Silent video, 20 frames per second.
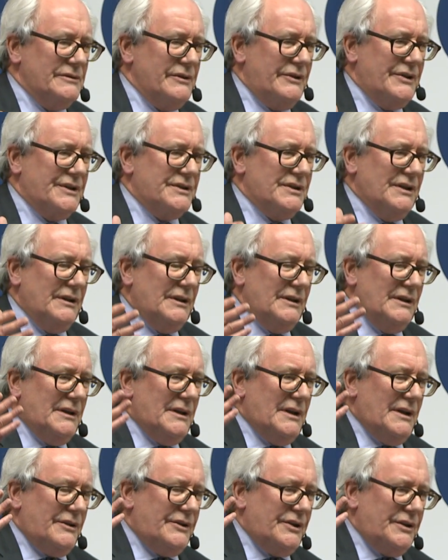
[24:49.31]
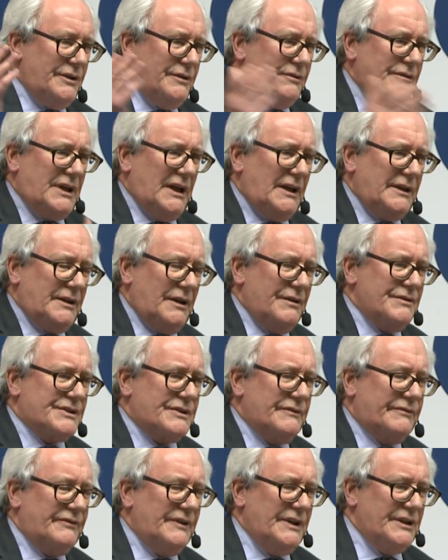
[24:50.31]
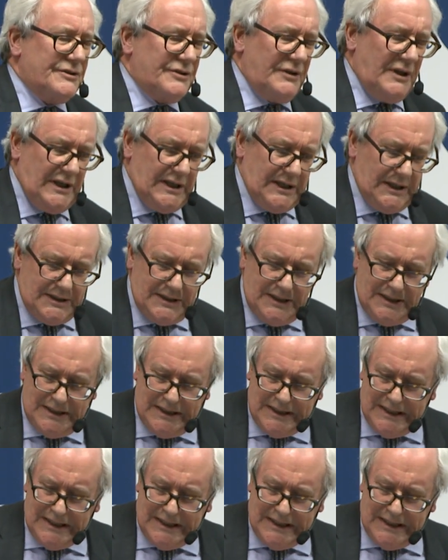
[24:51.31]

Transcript: that the UK goes to free trade,